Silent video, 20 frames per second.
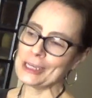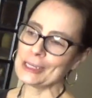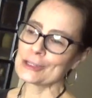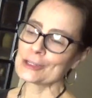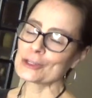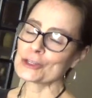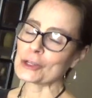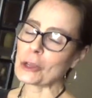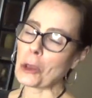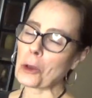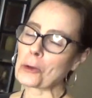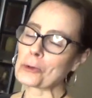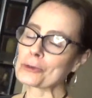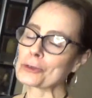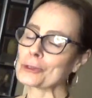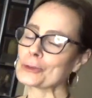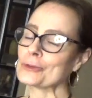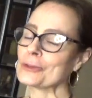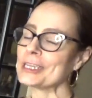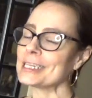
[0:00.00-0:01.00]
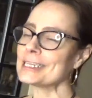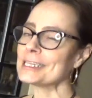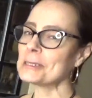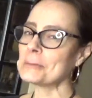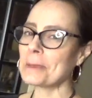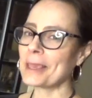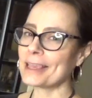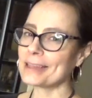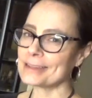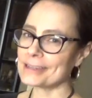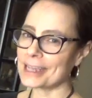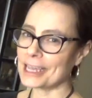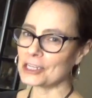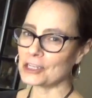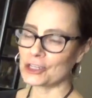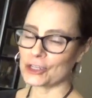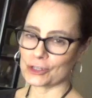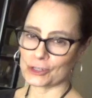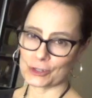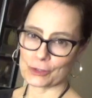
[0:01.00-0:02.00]
So you need to pay
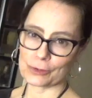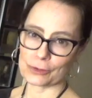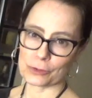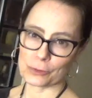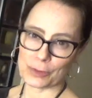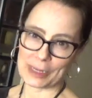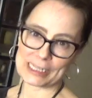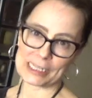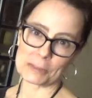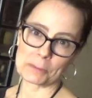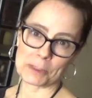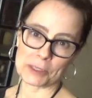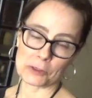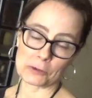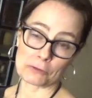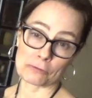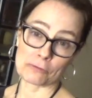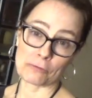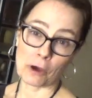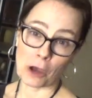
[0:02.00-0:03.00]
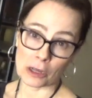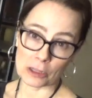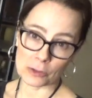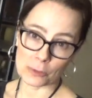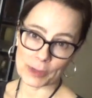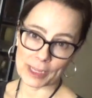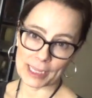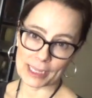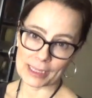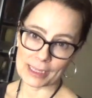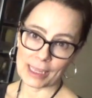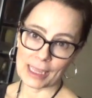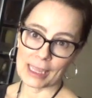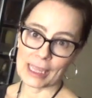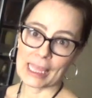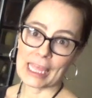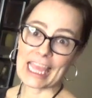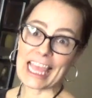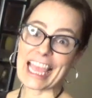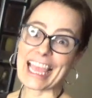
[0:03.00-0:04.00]
attention to the recipe you're following
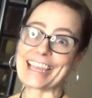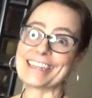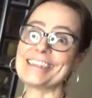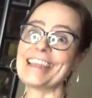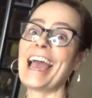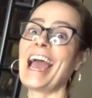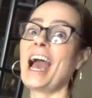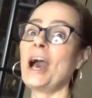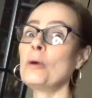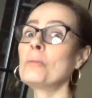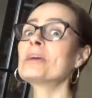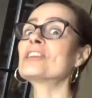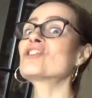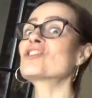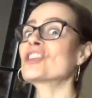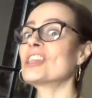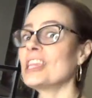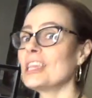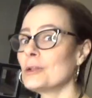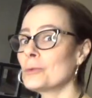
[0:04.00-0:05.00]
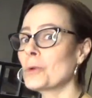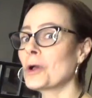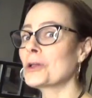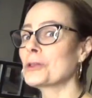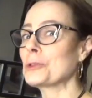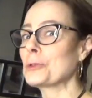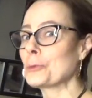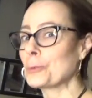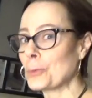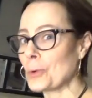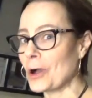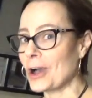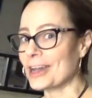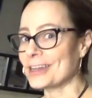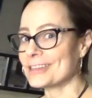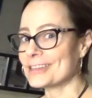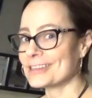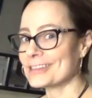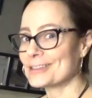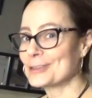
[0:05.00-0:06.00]
and how much quinoa you want.